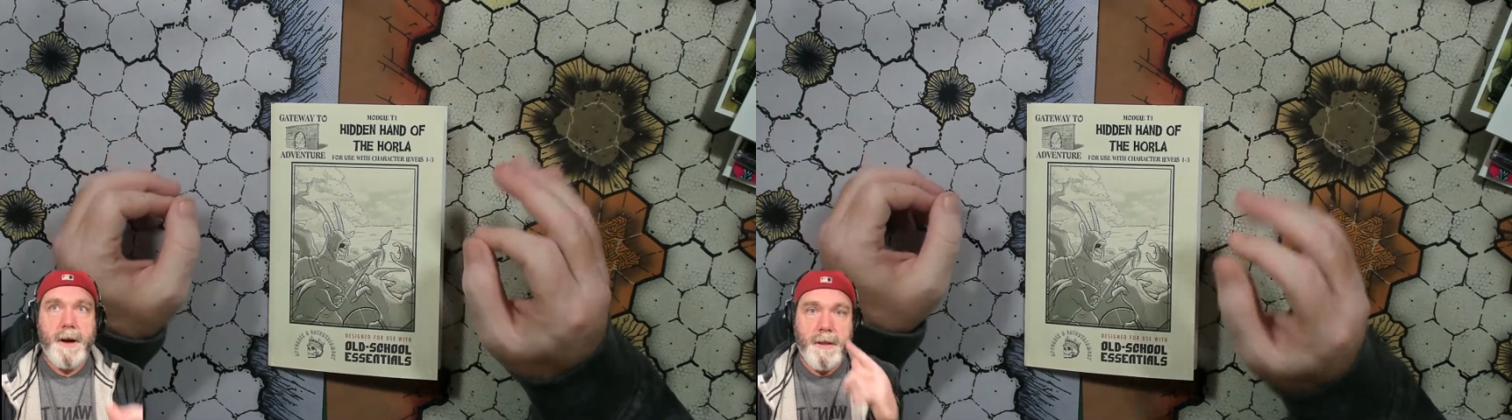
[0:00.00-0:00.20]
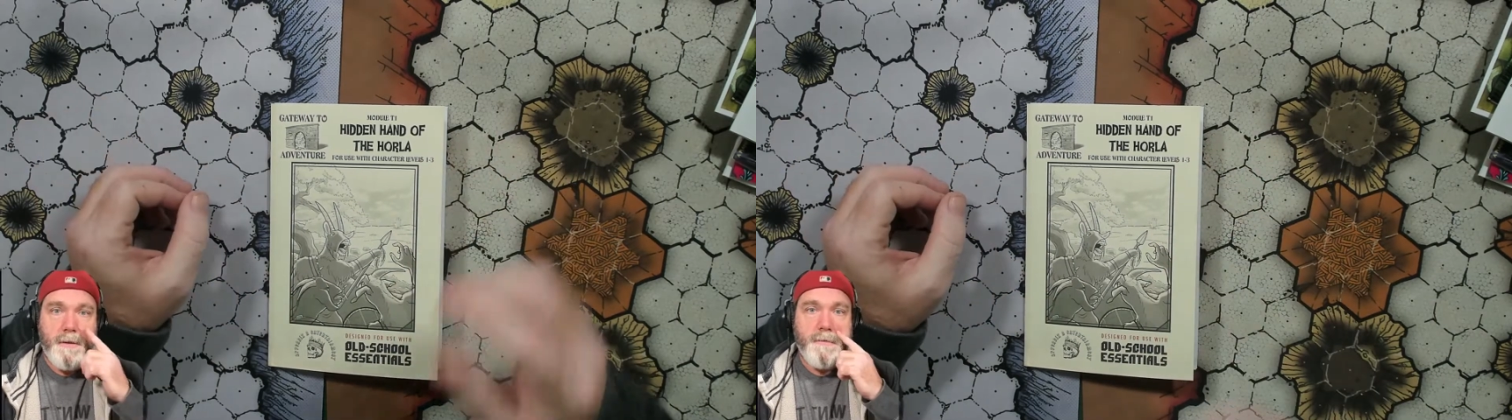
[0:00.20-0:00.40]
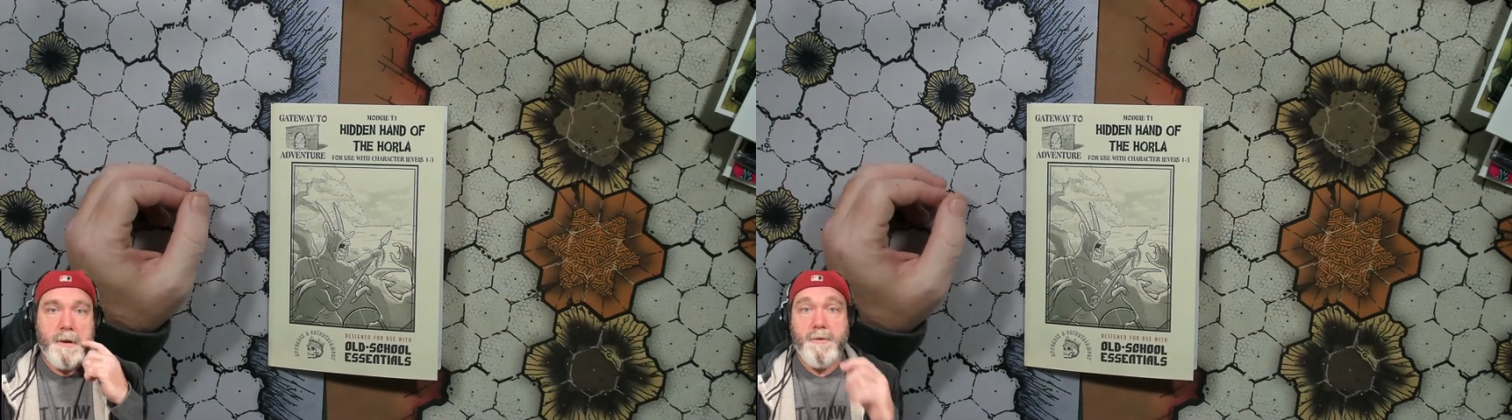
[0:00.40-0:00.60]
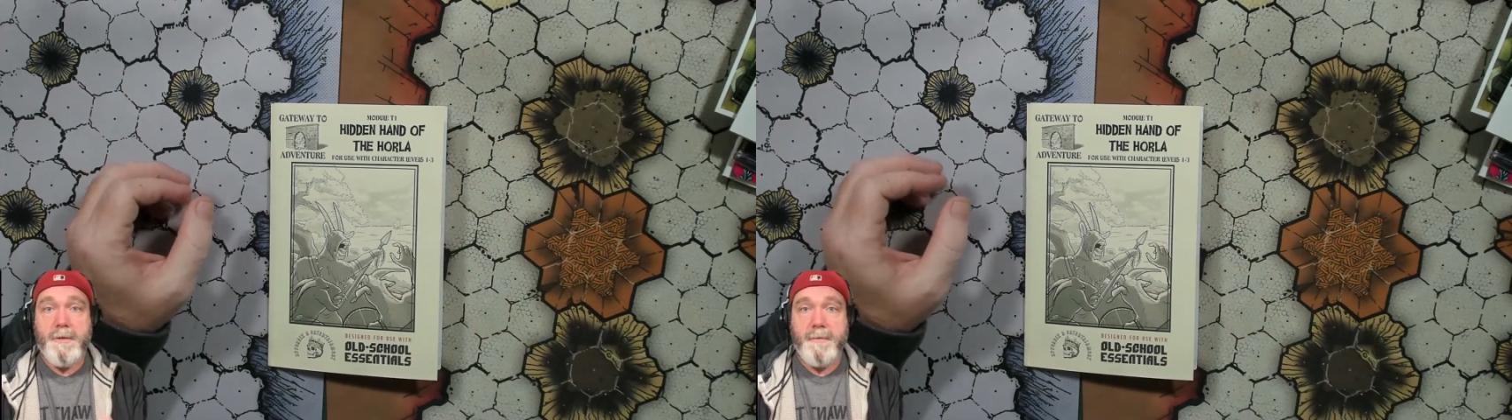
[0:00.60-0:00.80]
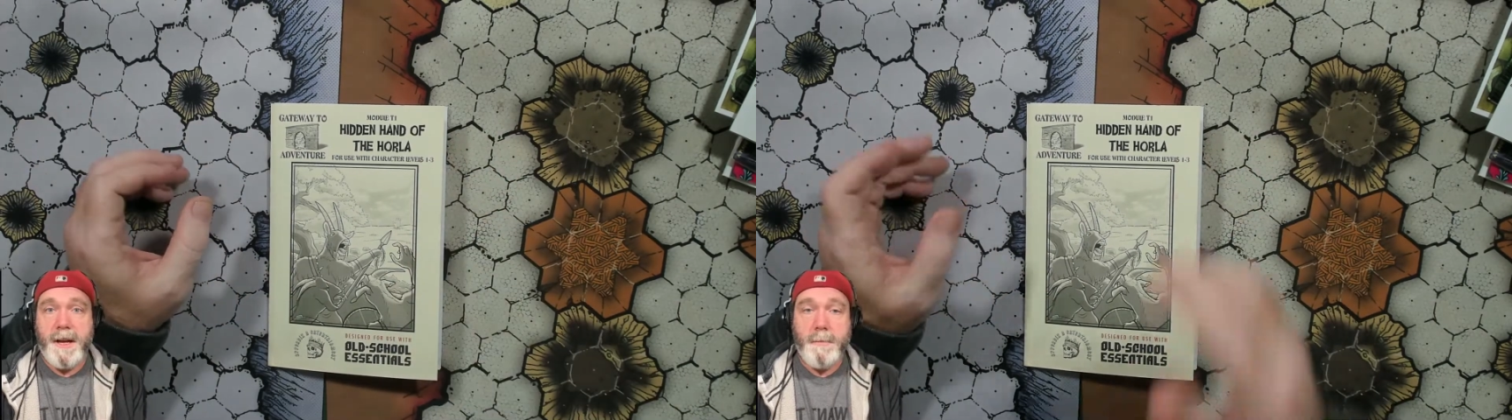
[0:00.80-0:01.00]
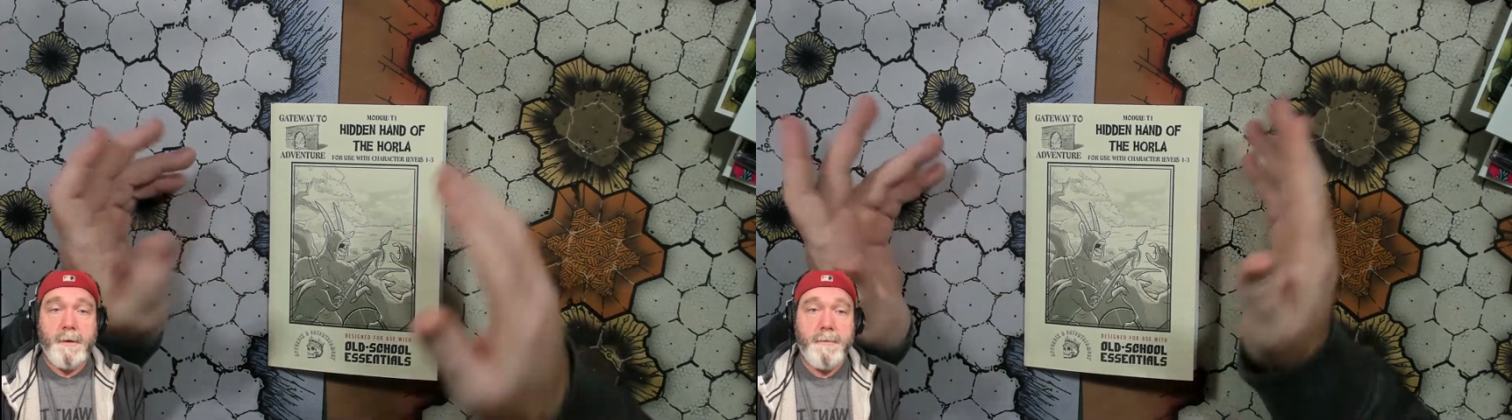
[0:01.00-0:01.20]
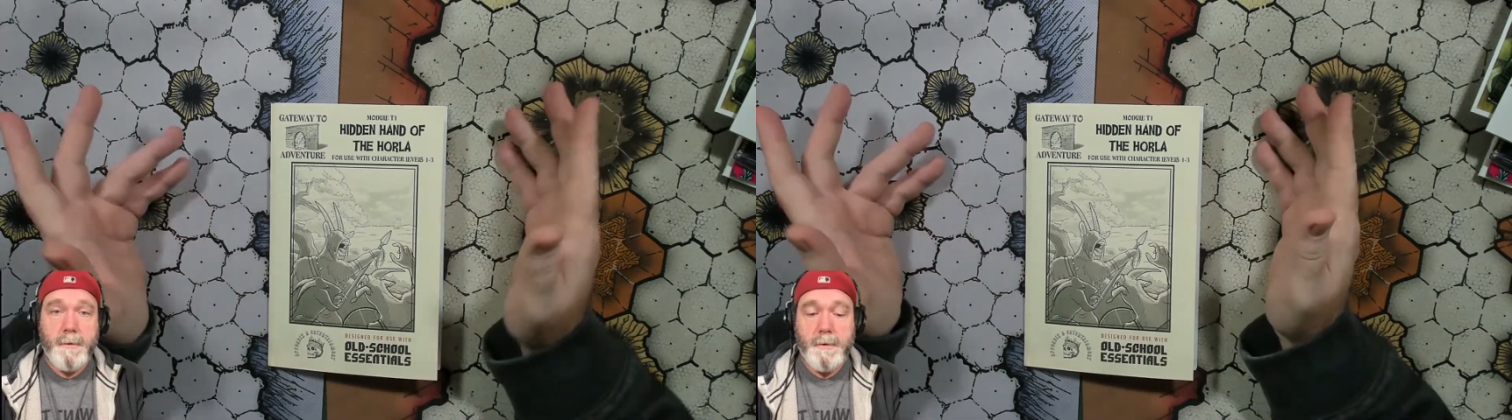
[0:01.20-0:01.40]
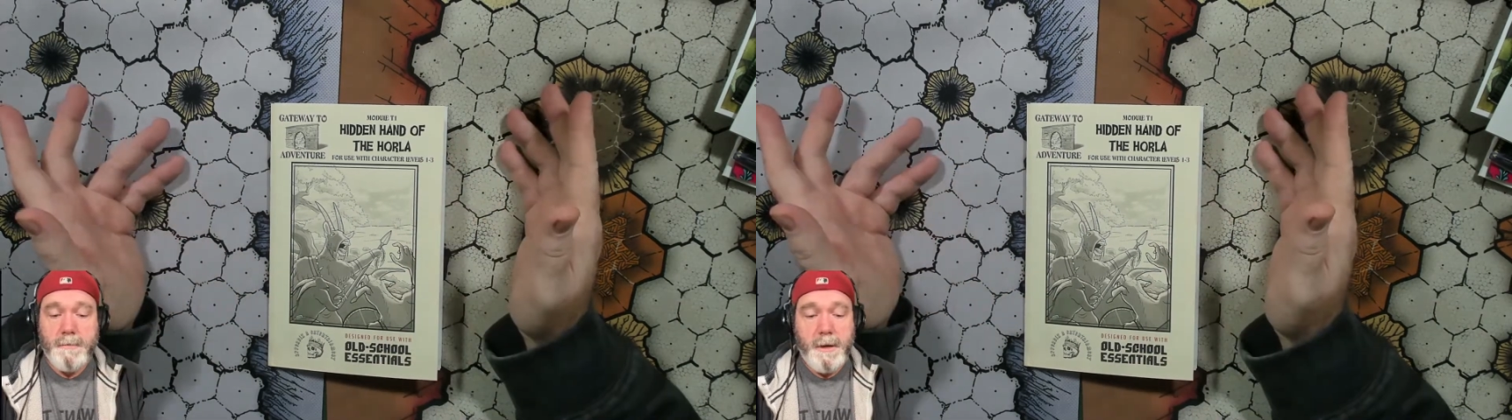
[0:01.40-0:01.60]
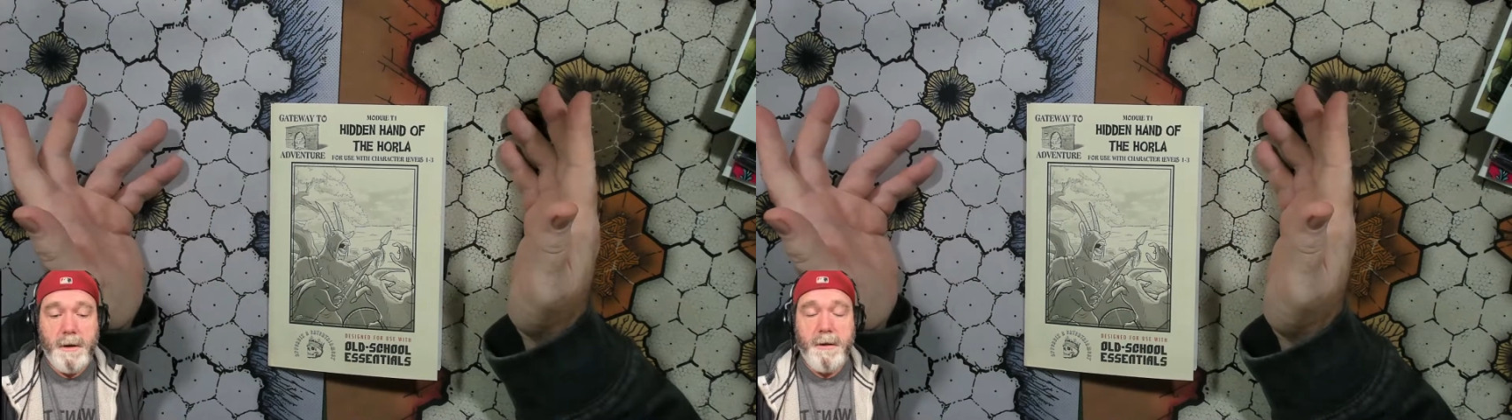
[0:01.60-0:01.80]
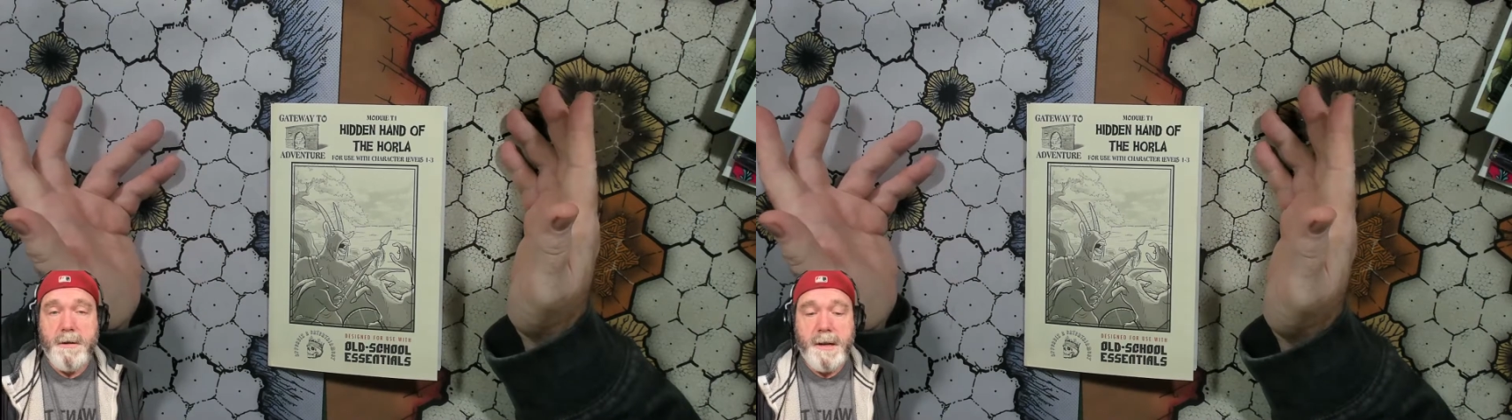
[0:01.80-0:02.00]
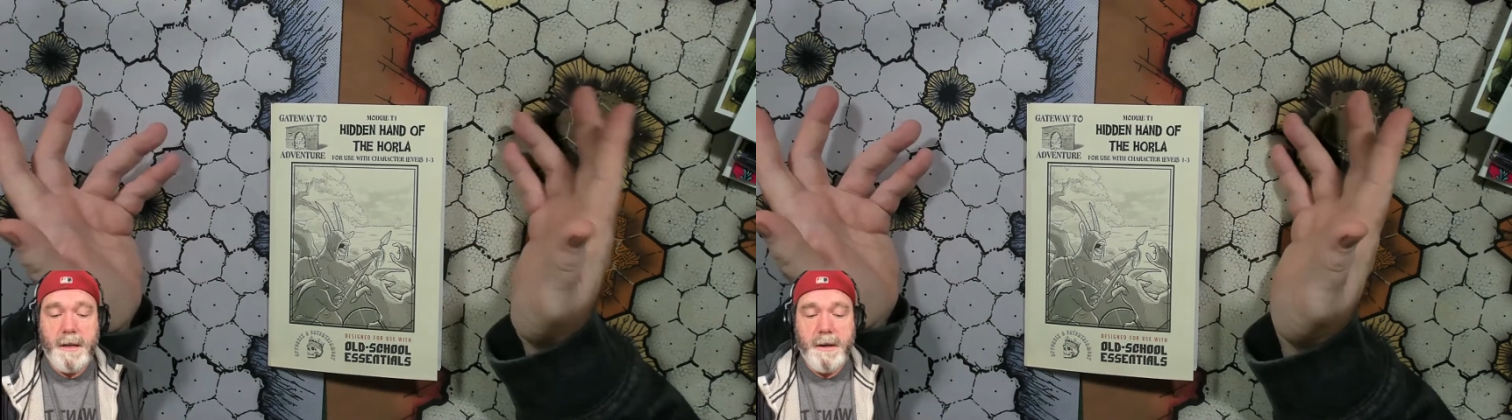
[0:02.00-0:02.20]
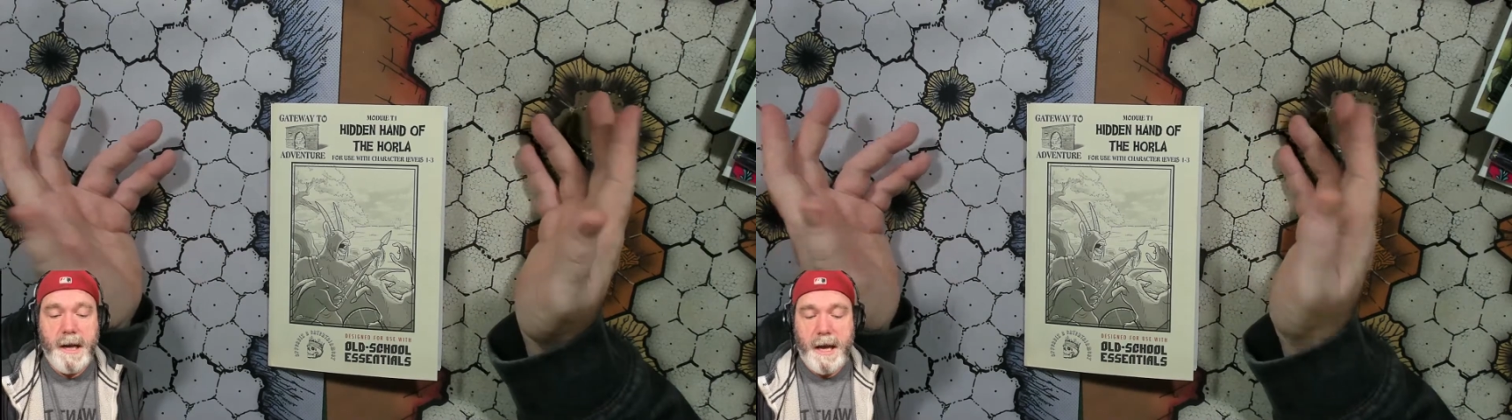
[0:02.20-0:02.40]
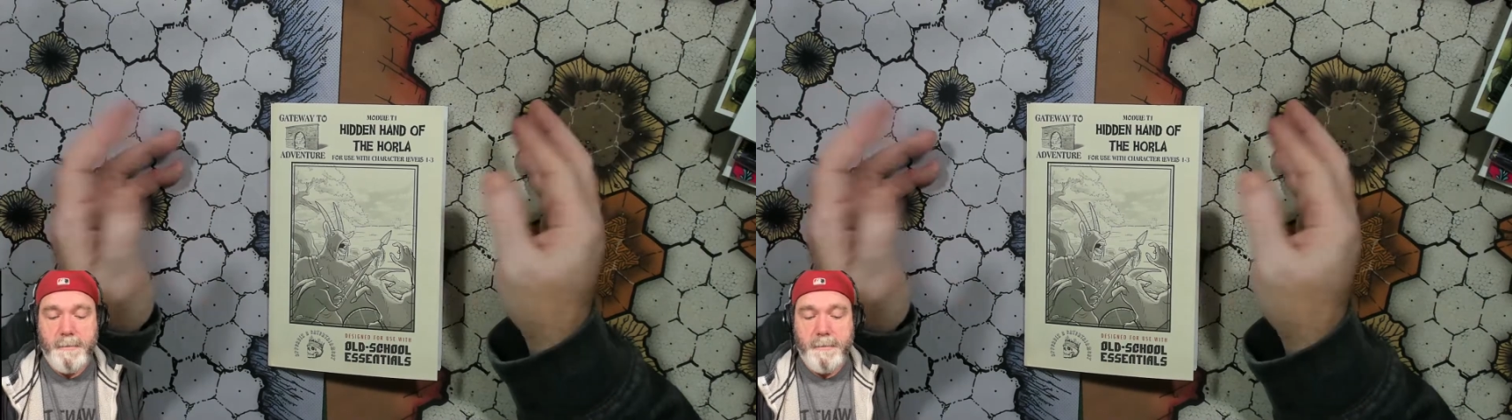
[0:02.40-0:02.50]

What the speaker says: other adventures available for you to take a look at.